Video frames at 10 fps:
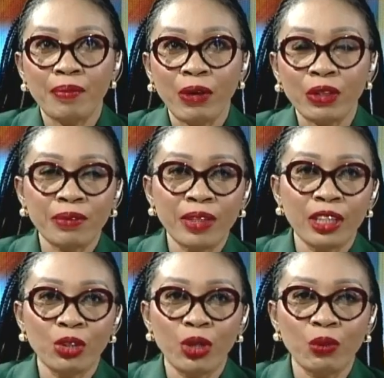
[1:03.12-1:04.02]
was speaking
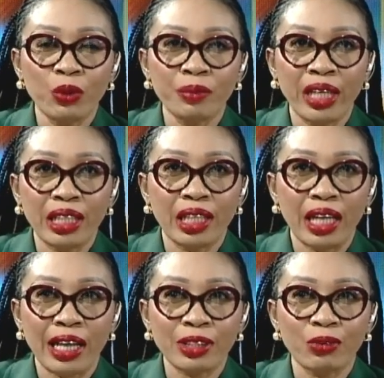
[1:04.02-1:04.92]
to a woman
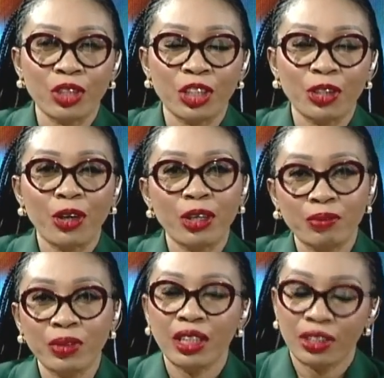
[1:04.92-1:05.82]
last week. She called
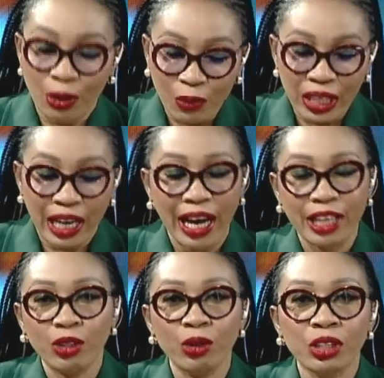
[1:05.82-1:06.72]
me, someone that I
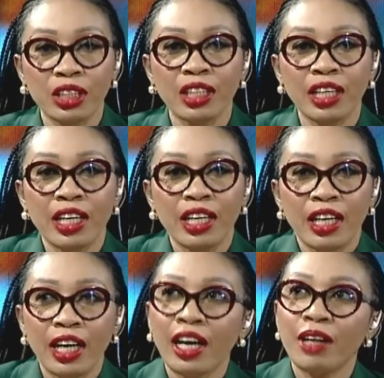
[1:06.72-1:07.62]
know. She,
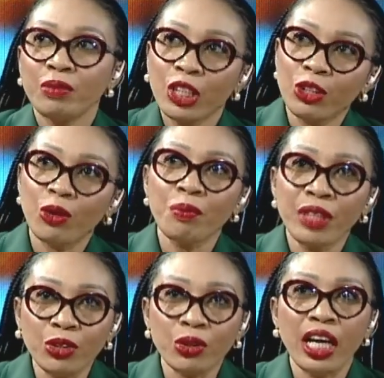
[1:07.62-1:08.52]

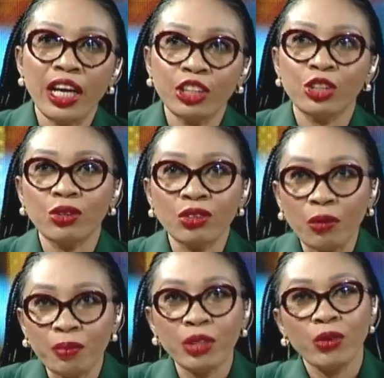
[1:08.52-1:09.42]
middle-aged, not
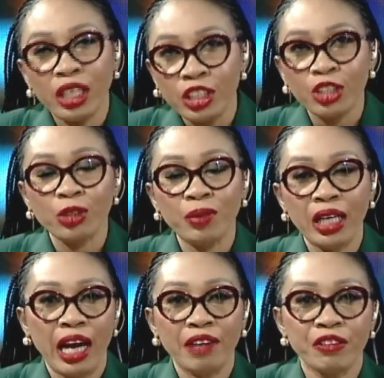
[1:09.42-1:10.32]
middle-aged, she should be in
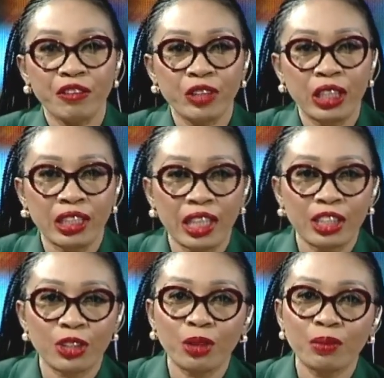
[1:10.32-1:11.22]
her 50s. And she
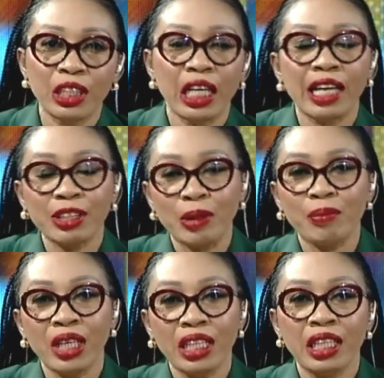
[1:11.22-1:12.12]
told me she has some
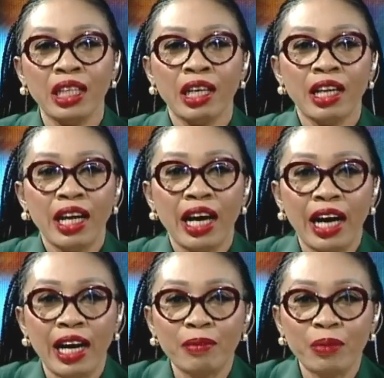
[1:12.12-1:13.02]
money.
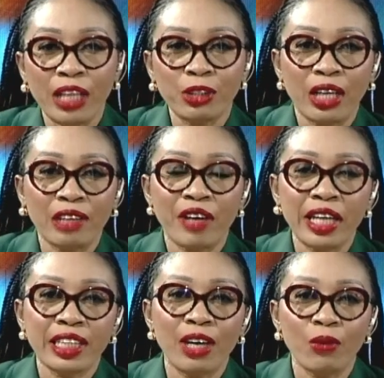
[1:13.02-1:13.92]
I should
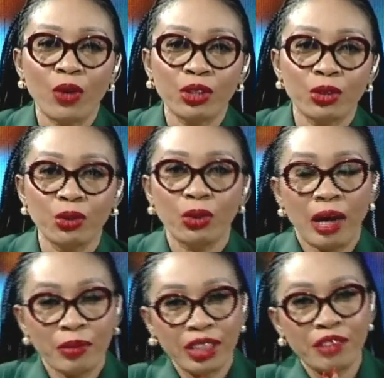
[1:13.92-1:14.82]
advise her on what to do. I'm
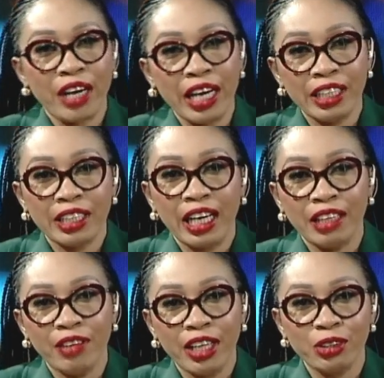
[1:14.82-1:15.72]
not a financial
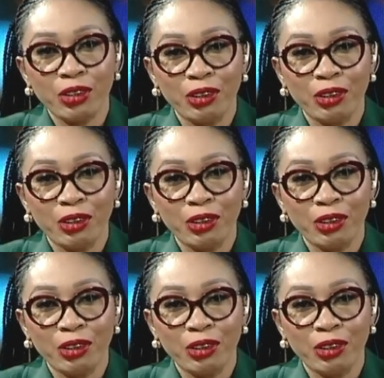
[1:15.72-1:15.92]
advisor,